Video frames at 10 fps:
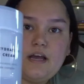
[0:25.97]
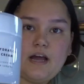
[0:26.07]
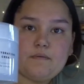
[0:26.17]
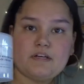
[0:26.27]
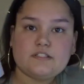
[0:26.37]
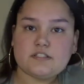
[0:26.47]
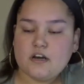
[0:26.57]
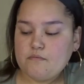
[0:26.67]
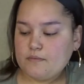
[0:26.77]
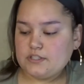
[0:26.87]
I bought this a
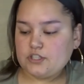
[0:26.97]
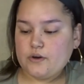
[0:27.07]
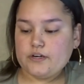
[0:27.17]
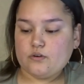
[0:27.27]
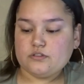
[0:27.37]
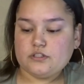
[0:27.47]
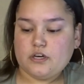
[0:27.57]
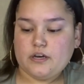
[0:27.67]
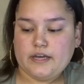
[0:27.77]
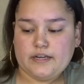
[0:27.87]
couple months ago at
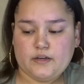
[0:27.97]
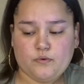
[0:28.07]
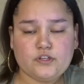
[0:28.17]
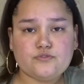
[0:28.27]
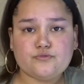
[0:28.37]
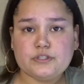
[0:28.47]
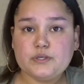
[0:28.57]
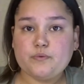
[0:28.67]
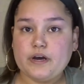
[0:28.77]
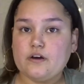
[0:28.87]
Ulta and it works really
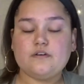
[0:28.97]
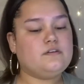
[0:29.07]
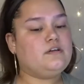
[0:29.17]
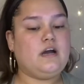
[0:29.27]
well.